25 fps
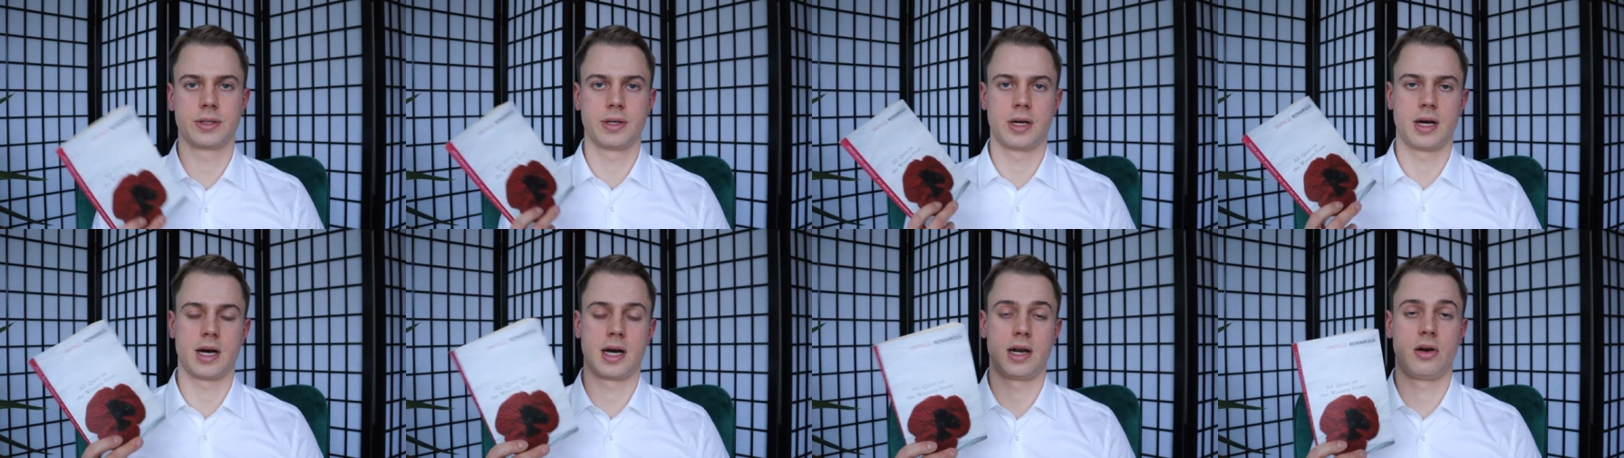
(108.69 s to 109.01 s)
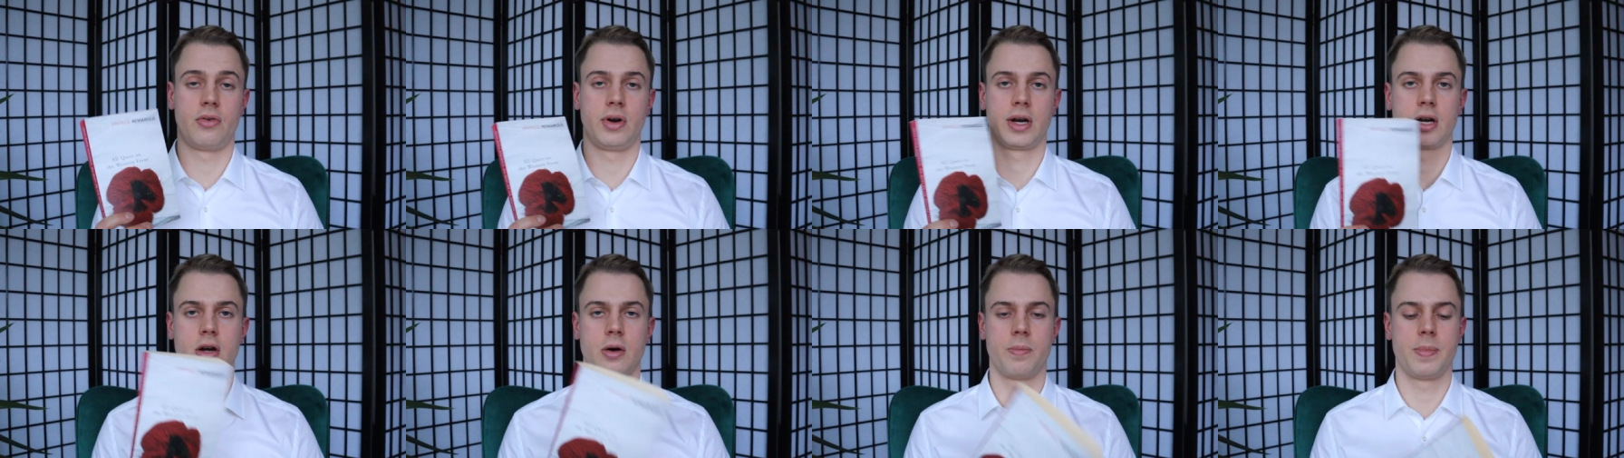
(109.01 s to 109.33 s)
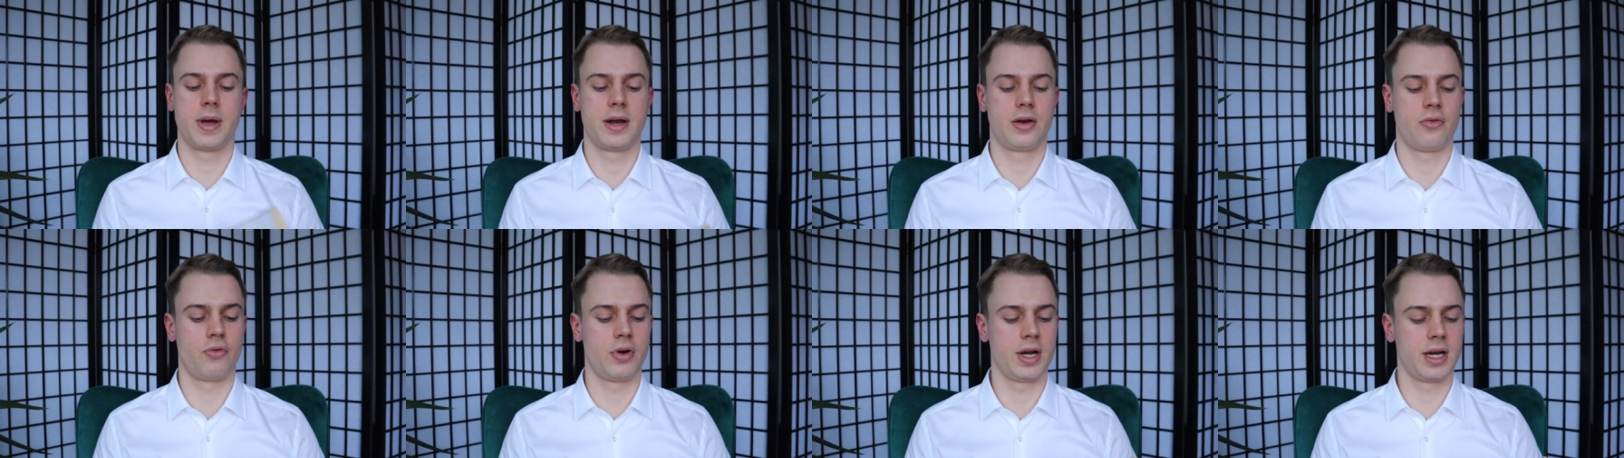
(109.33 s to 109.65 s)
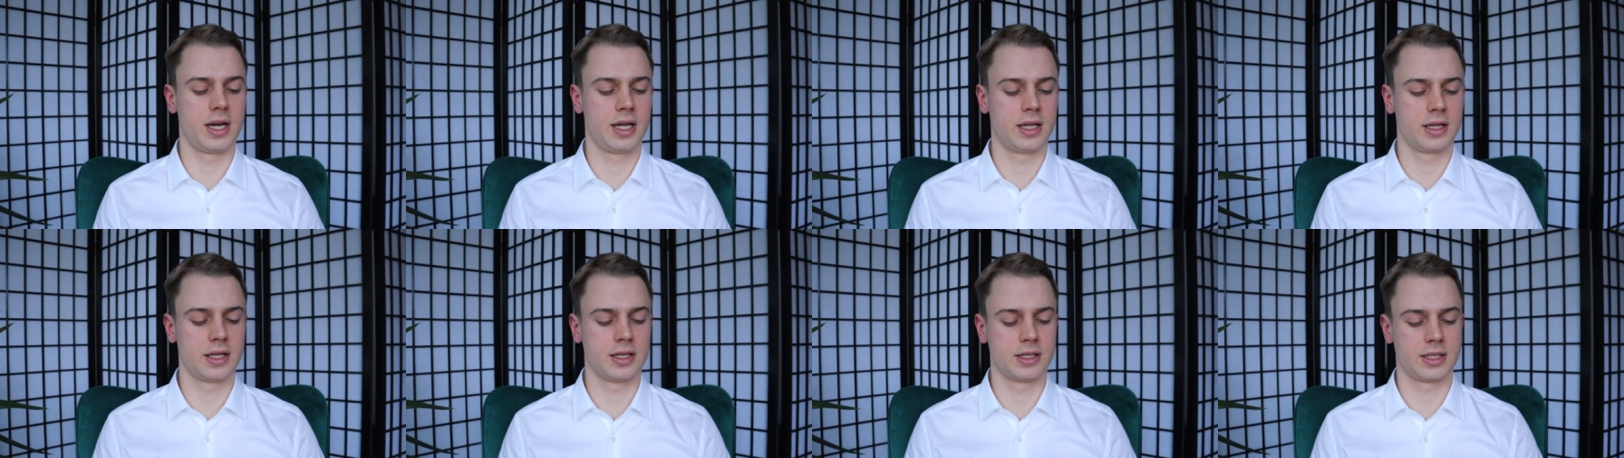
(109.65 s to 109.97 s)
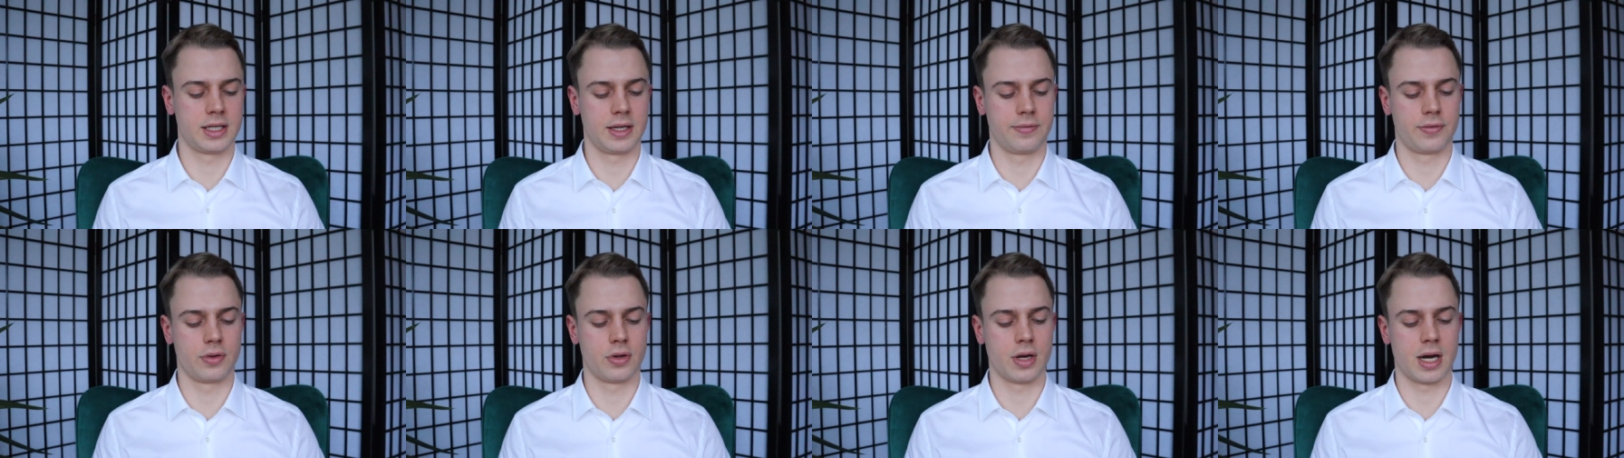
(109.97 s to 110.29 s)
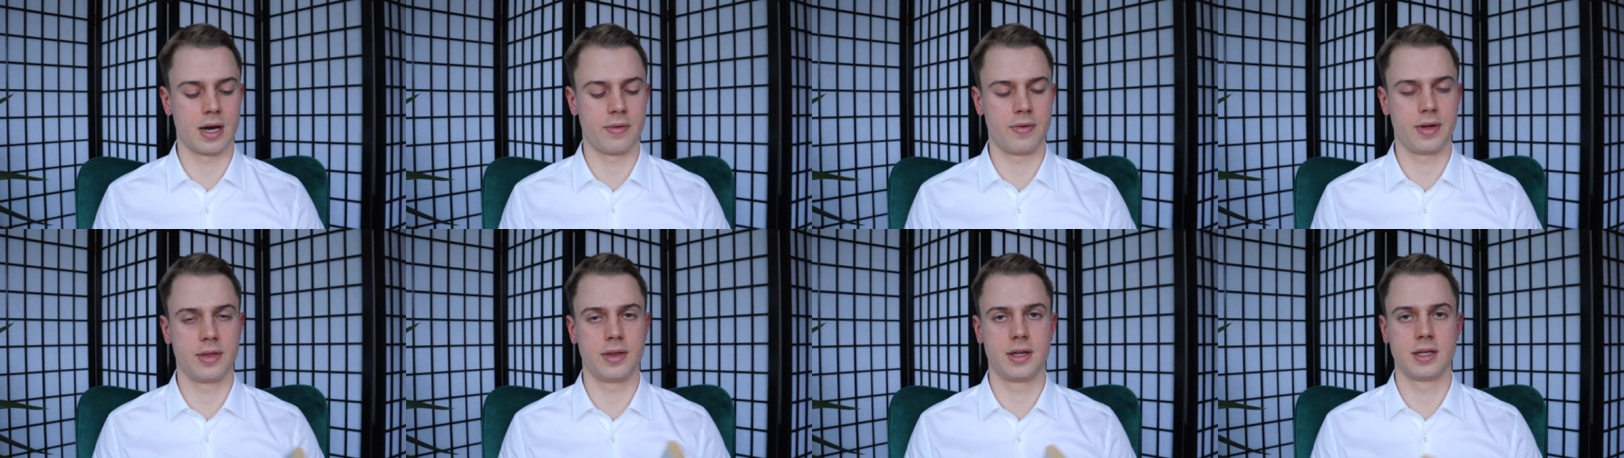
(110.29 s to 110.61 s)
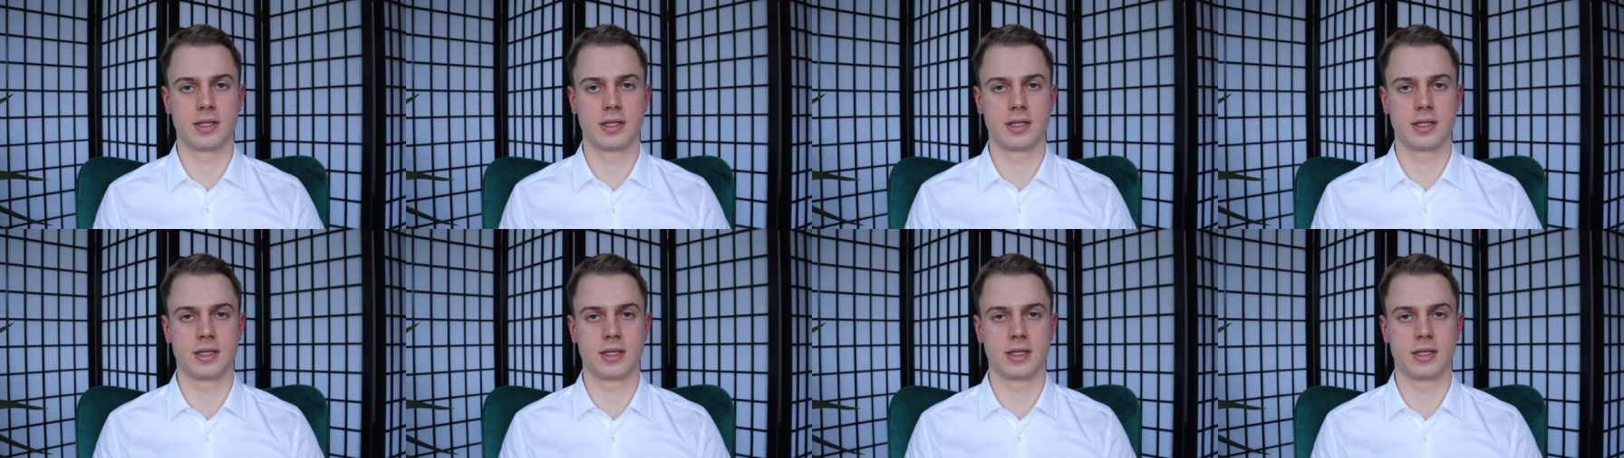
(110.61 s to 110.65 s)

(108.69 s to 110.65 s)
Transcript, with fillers: Highly recommend reading this if you haven't.